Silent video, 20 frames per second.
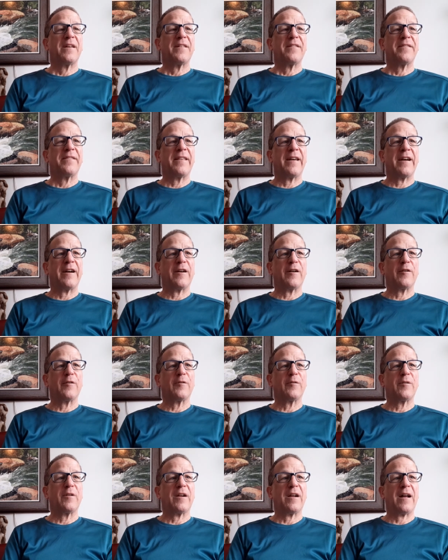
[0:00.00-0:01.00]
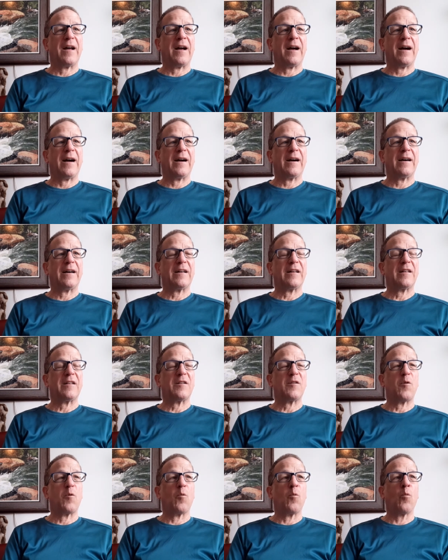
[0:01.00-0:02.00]
their uh,
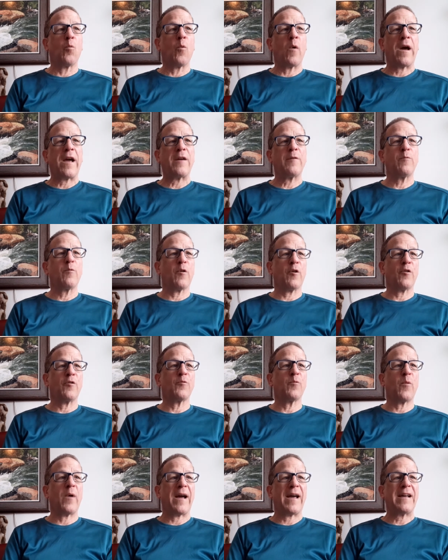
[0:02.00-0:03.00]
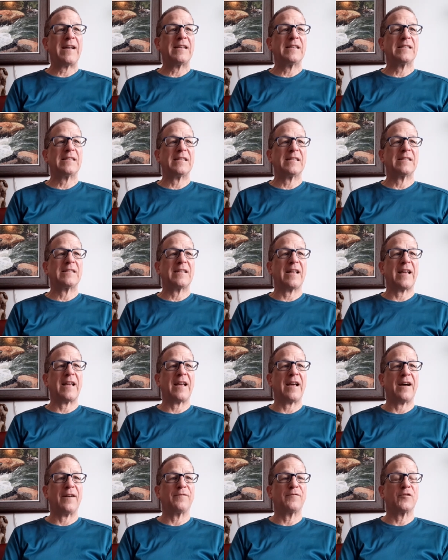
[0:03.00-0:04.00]
wayward ways as they
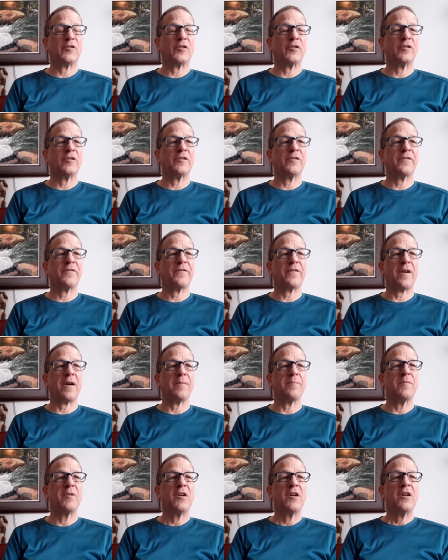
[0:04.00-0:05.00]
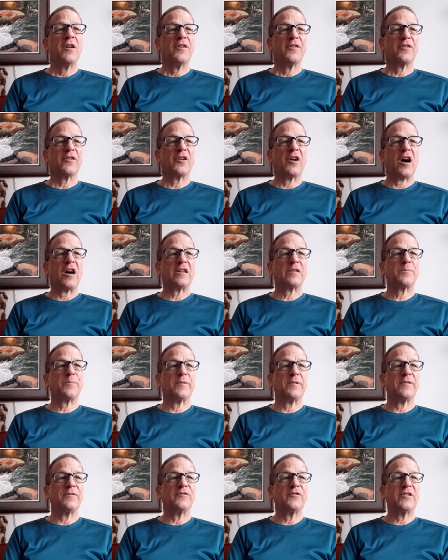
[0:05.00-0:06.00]
have turned from the
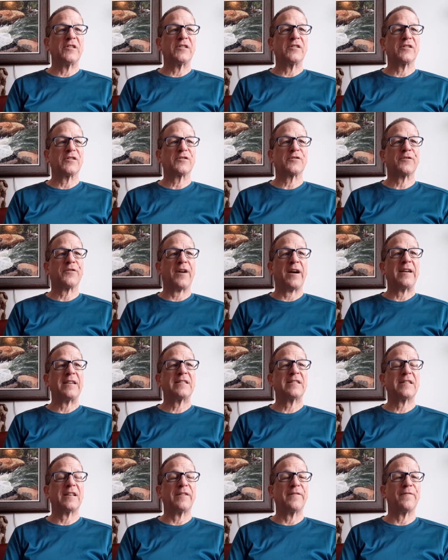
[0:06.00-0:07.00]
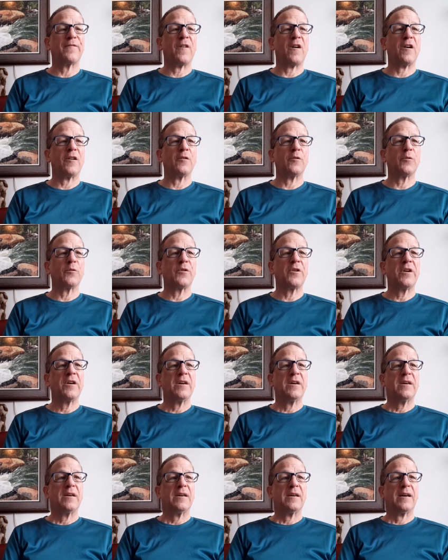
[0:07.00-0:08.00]
gospel of Jesus Christ and followed
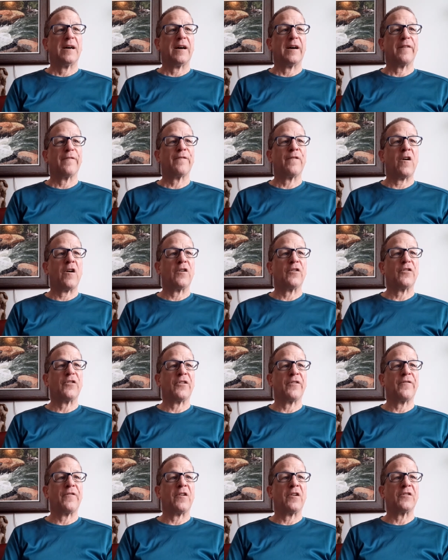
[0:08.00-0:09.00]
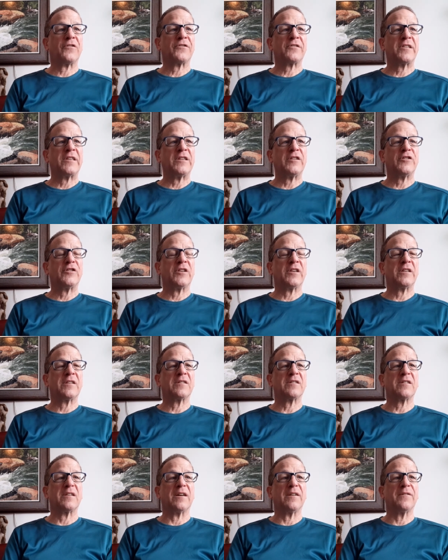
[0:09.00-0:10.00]
uh, fall, the false
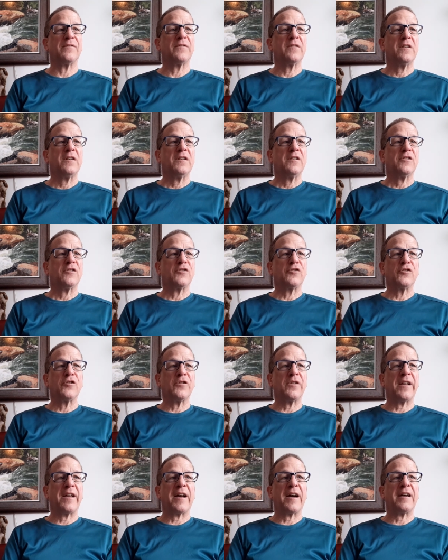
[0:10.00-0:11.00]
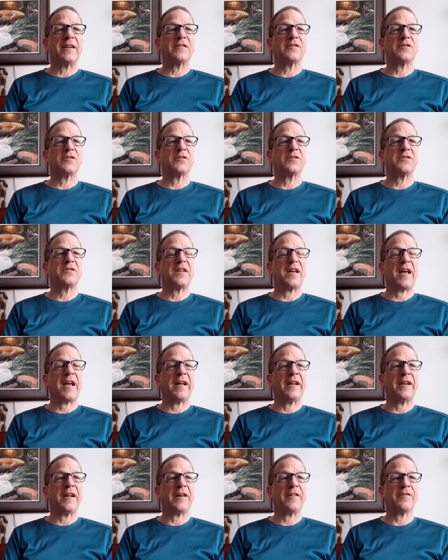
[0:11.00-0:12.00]
teachings of the Judaizers
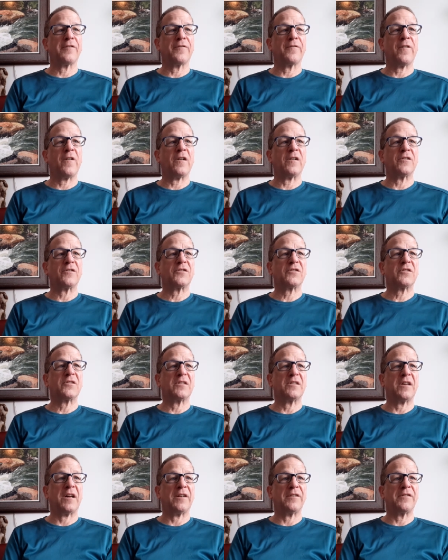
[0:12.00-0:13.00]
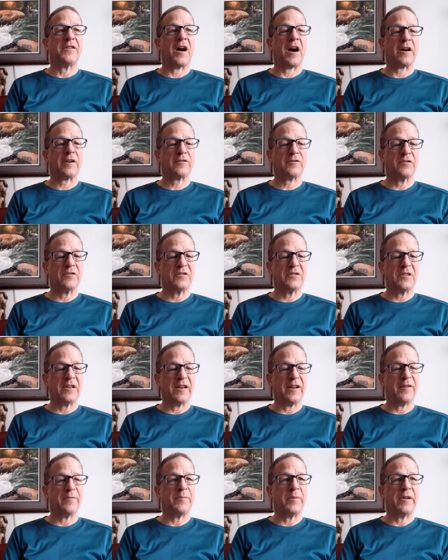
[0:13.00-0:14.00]
and other false uh, doctrines
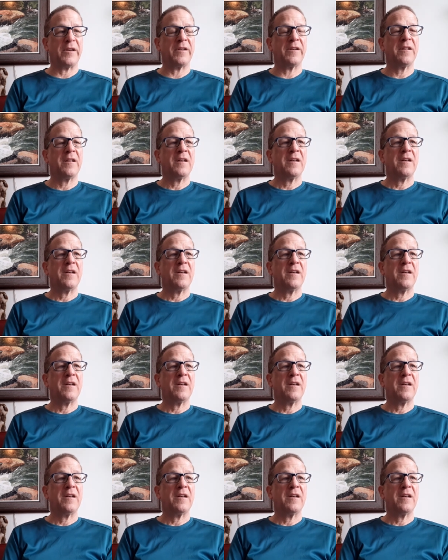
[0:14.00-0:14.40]
that have been